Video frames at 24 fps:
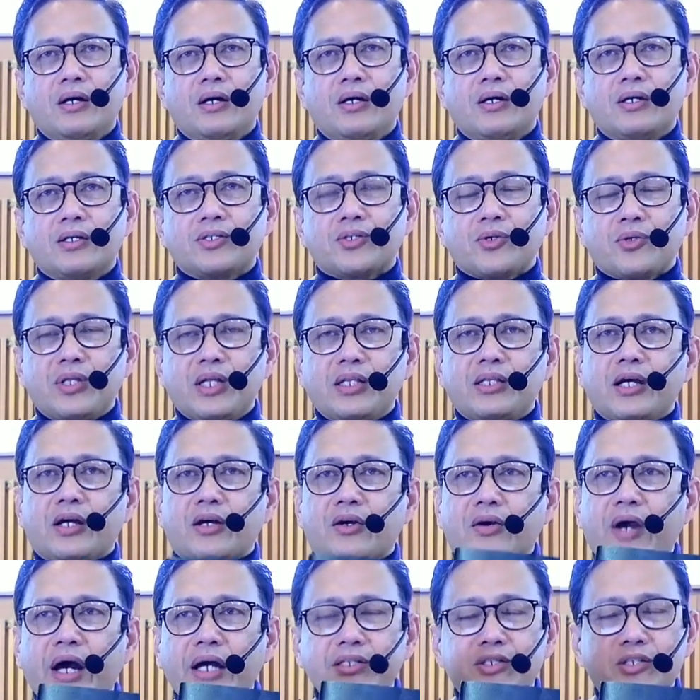so that the
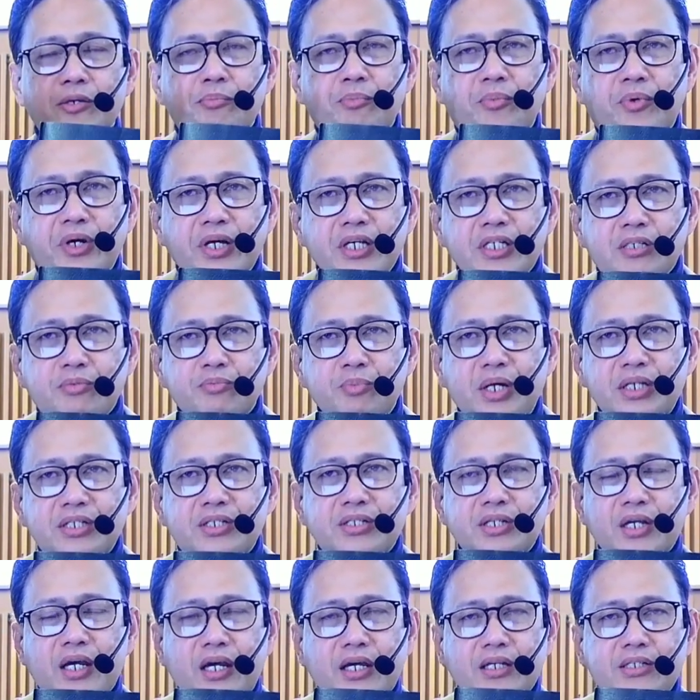Christ of Christmas
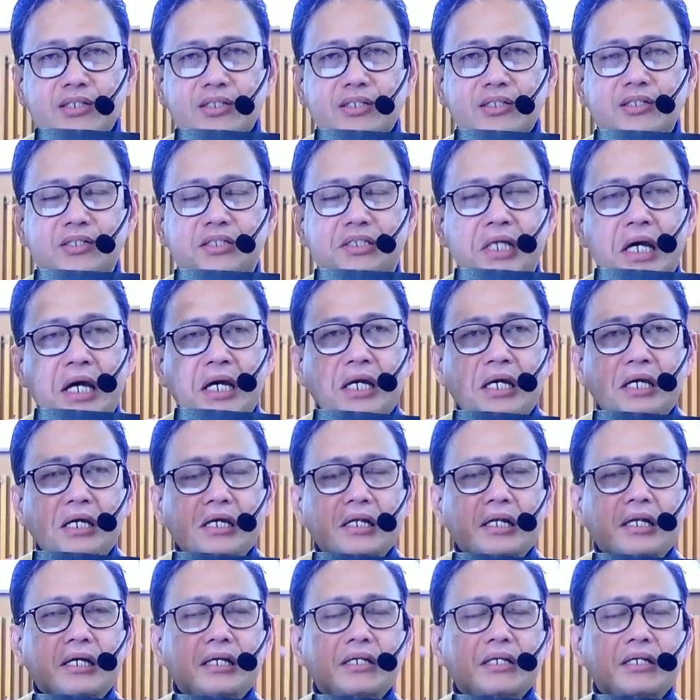is daily